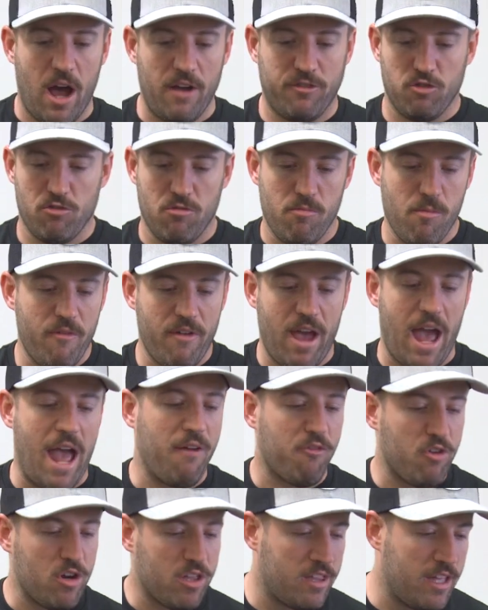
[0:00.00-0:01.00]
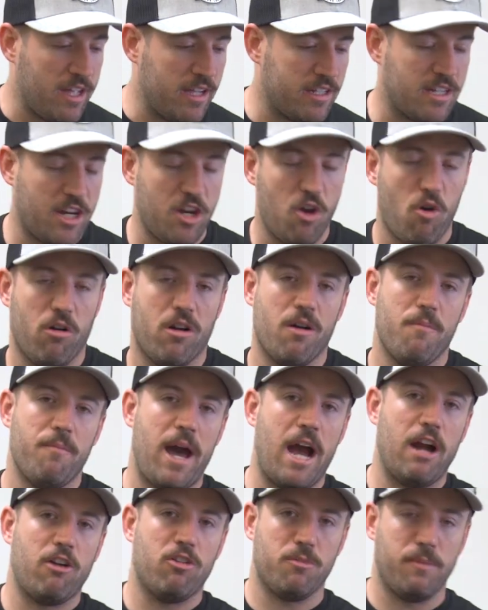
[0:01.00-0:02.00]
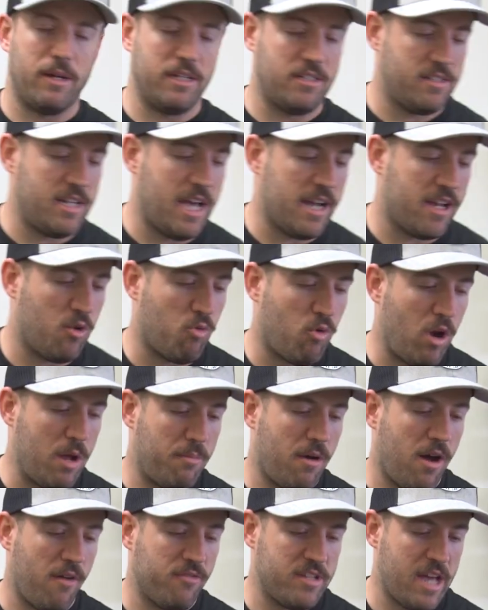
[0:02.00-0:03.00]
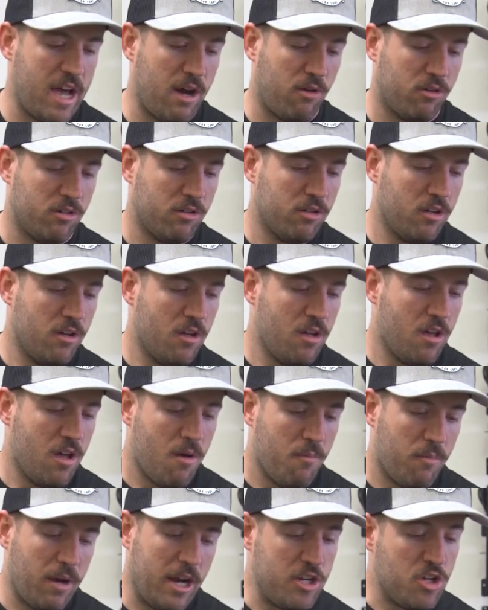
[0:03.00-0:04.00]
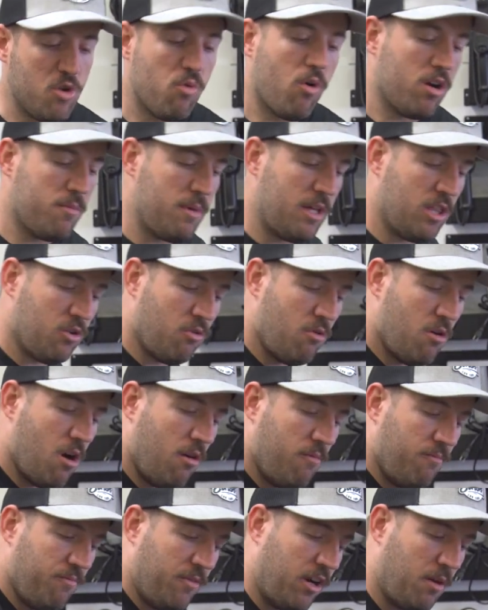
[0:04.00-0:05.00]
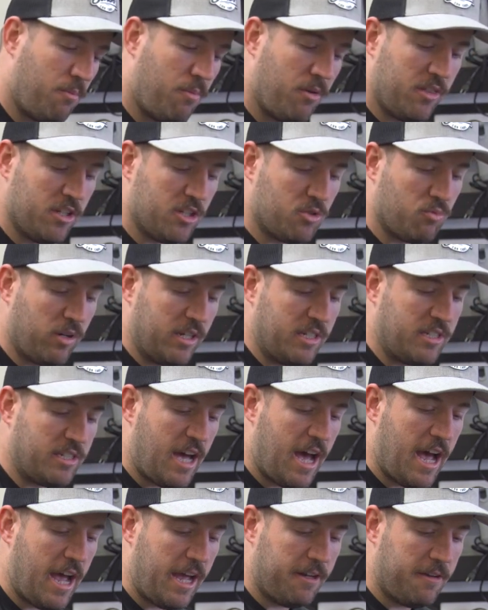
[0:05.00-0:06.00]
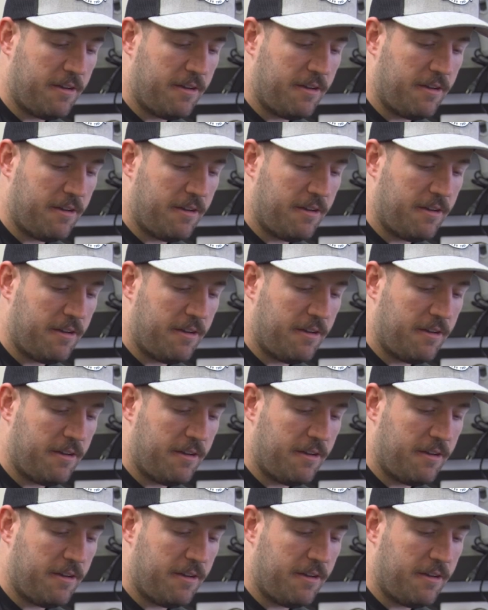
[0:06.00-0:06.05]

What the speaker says: have to remove everything, because I know I'll come back with my second wipe off towel, but I do wanna be thorough. I'm gonna put this one aside.